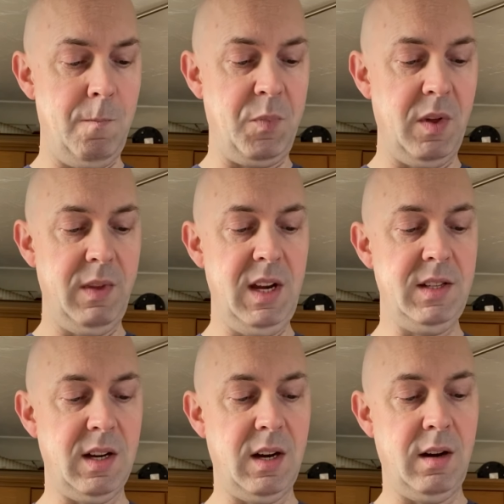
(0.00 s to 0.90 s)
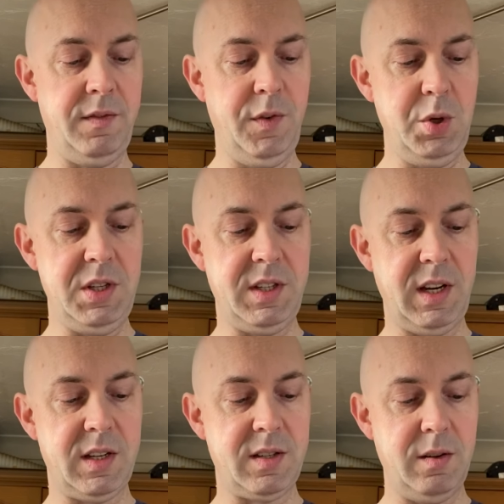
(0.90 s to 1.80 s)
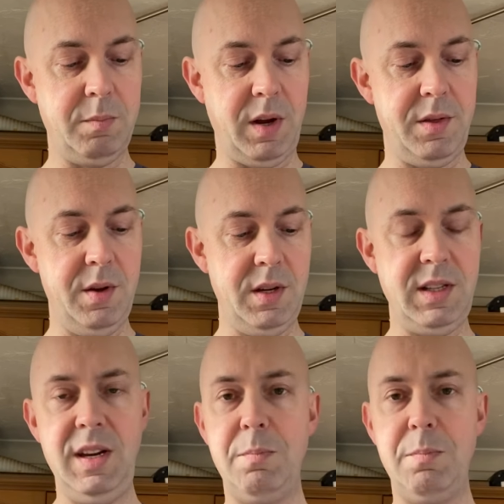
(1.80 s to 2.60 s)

These are 46 by 30